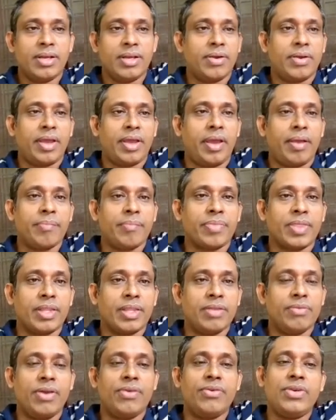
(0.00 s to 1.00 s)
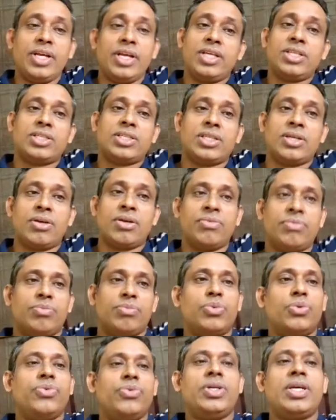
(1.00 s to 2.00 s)
Okay, the wave nature of
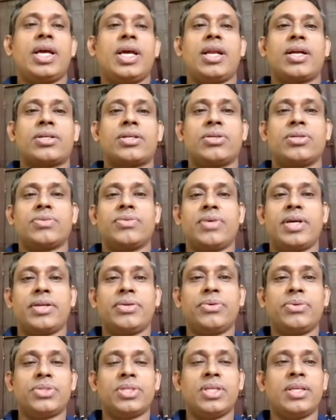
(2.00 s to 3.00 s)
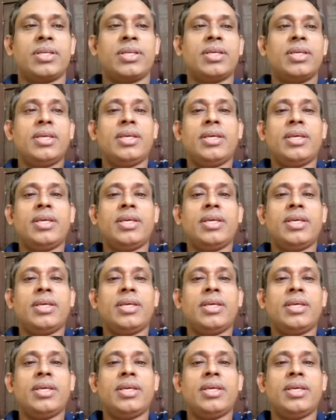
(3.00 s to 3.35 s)
moving electron, we are using